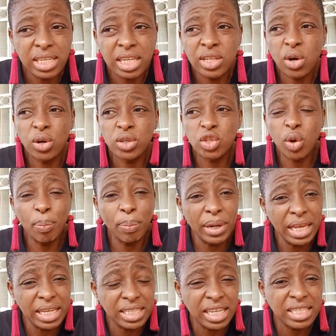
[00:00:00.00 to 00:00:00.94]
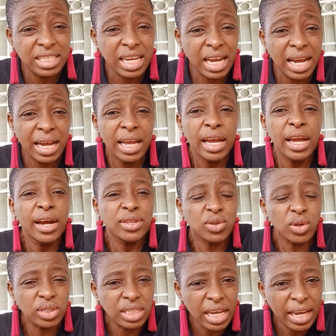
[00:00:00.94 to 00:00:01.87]
It also pleases her
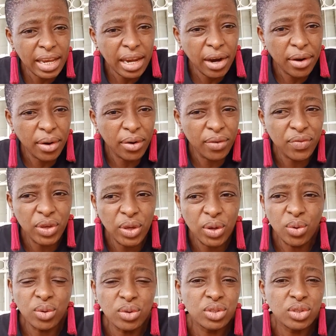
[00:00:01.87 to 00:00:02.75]
to take care of you.